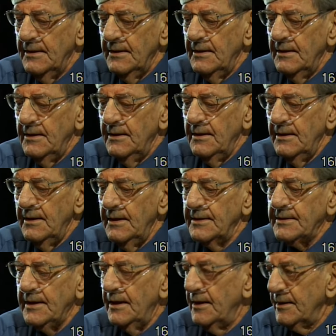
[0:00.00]
I, I
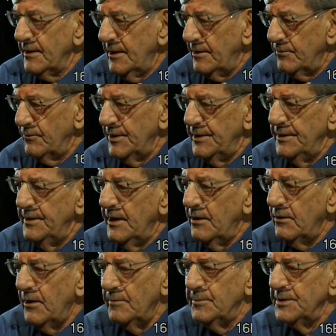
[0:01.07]
got it written down how many
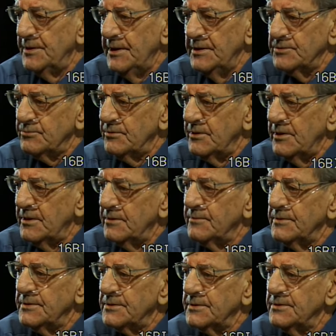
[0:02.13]
days were there,
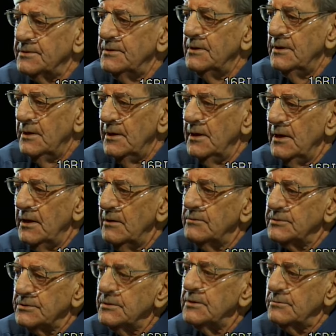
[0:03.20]
but uh, it, it
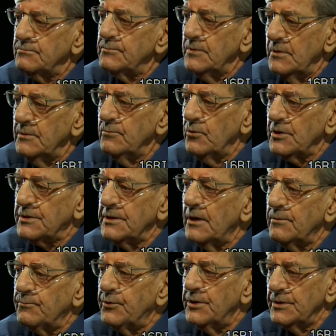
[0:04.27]
worked out pretty
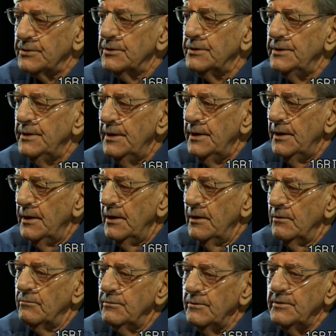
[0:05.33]
good. At
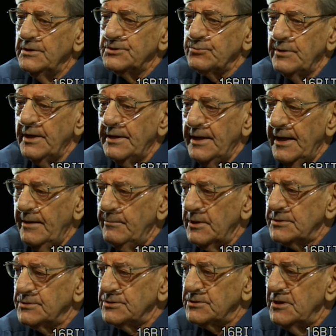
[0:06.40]
least we had hammocks to sleep
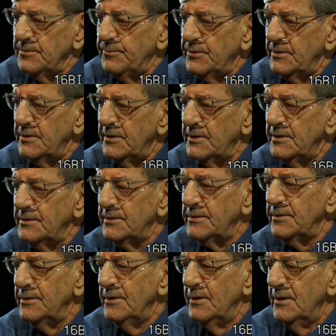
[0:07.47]
in, and
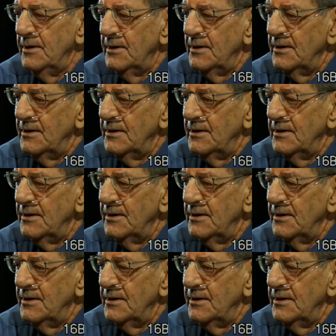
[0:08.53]
uh,